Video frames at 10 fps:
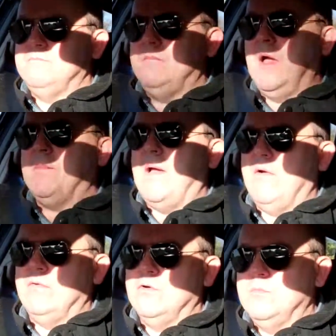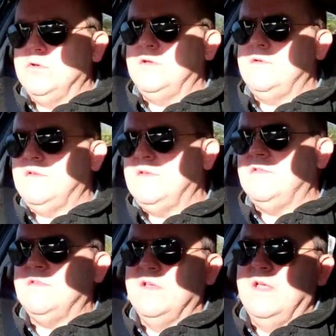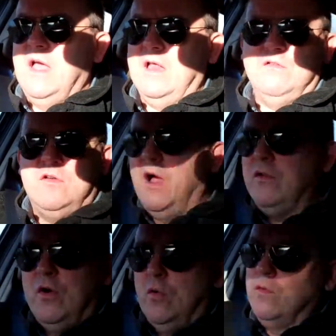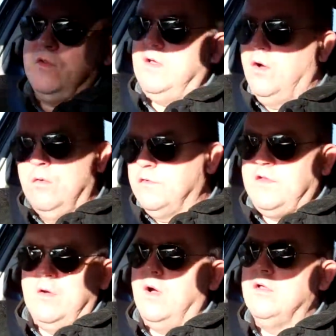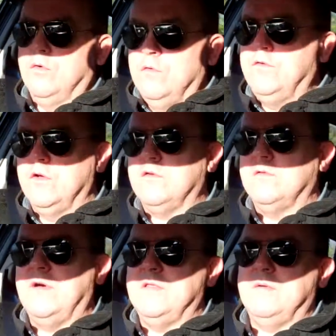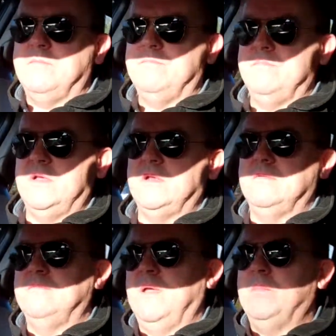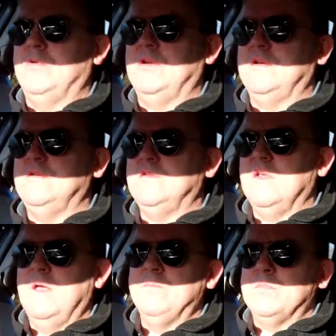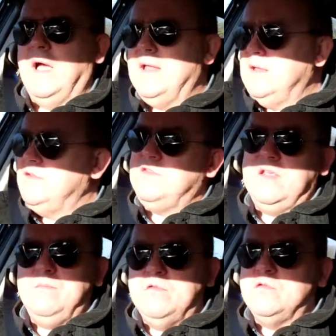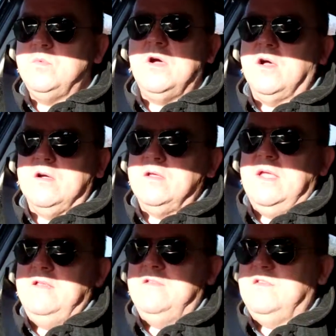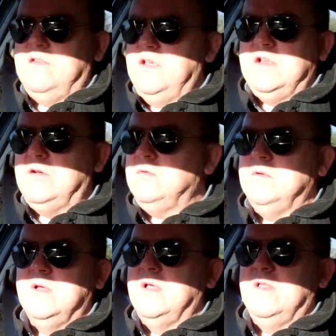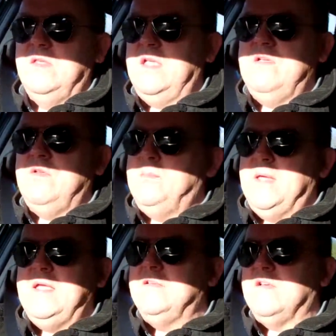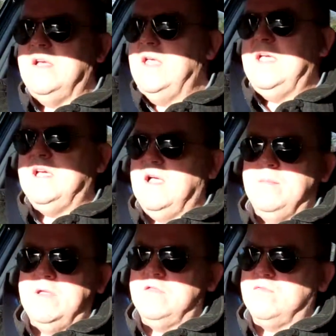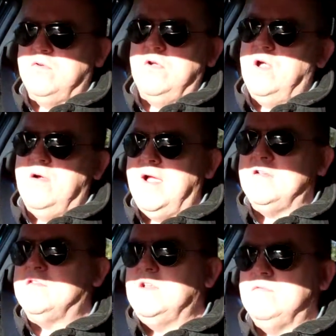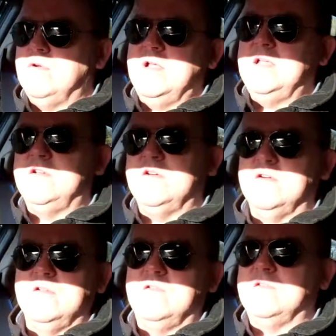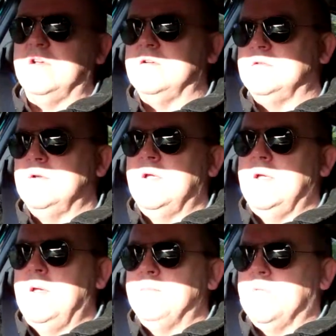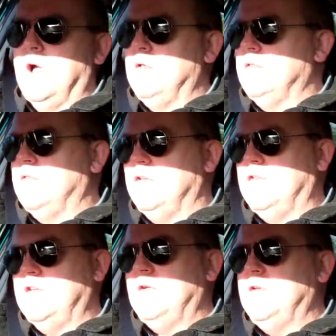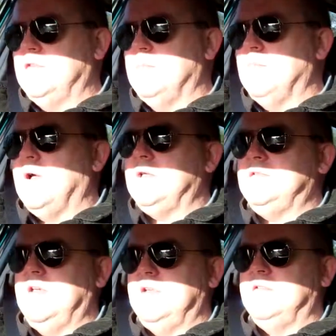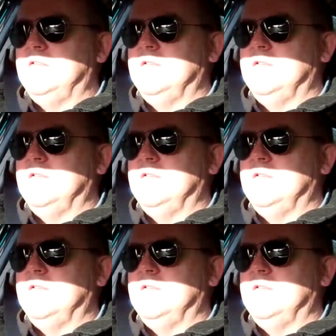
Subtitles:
Mike Paranormal uses, and also an awful lot of other people use, and it seems to work. It's the EVPs I hear coming through it are actually really good. So, and the series that Mike did